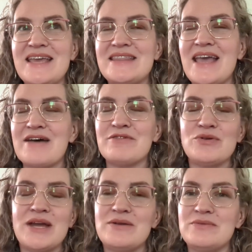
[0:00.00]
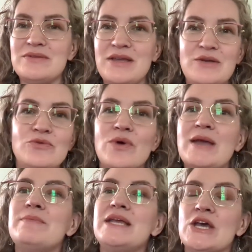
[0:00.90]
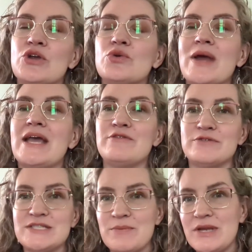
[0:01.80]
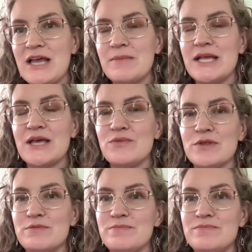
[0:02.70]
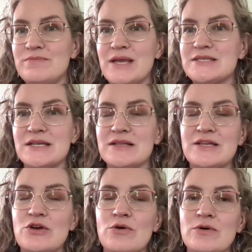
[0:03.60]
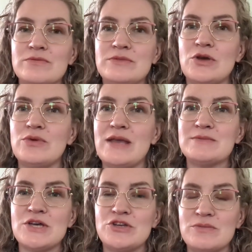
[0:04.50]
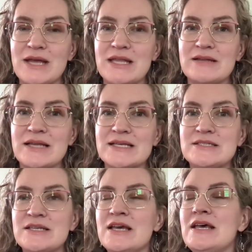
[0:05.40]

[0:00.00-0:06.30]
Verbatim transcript: they have a great the great beginner rate for someone coming in with basically no no names on your mailing list.